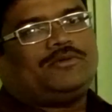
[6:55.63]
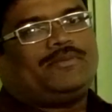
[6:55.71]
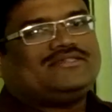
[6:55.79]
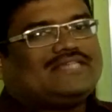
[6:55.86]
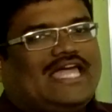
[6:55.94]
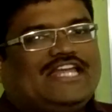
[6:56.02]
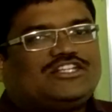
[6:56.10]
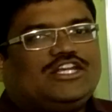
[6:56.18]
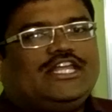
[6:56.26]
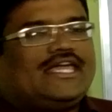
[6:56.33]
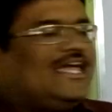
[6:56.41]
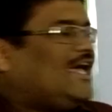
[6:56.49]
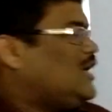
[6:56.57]
that means
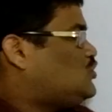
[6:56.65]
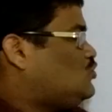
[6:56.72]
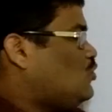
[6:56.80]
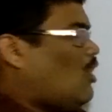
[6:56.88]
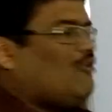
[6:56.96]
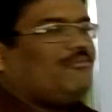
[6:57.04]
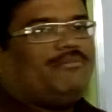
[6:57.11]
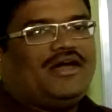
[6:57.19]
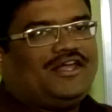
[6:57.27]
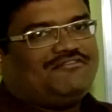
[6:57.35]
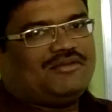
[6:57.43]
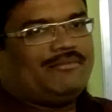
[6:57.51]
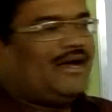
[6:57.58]
interlinking issue of
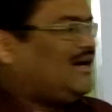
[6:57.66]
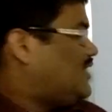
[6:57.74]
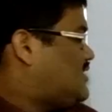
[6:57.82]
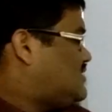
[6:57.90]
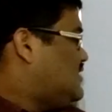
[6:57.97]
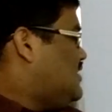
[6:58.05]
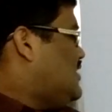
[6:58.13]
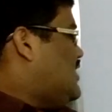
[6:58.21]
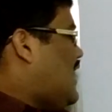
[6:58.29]
bioinformatics.